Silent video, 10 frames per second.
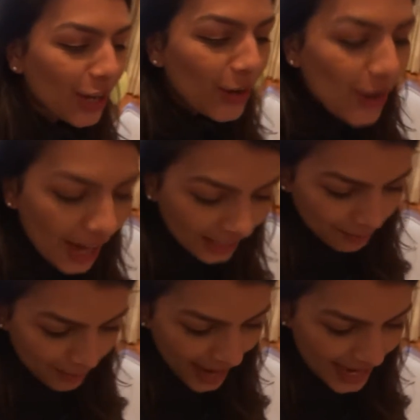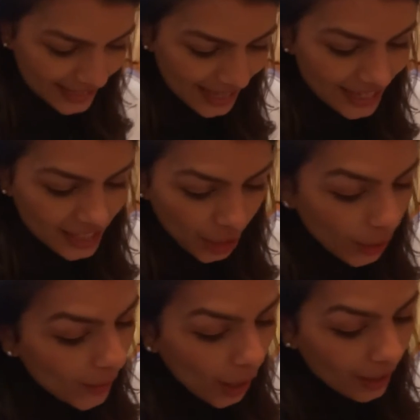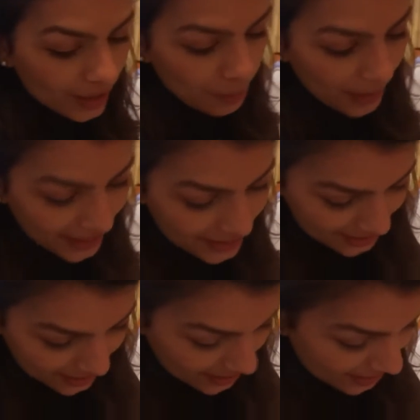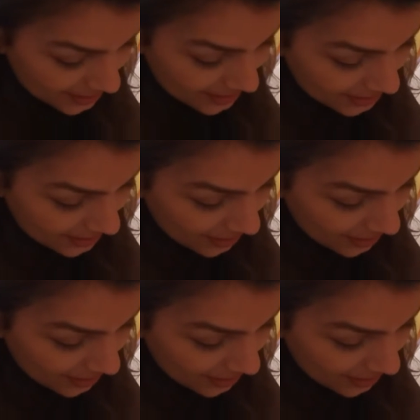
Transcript: two garlic breads and two large pizzas.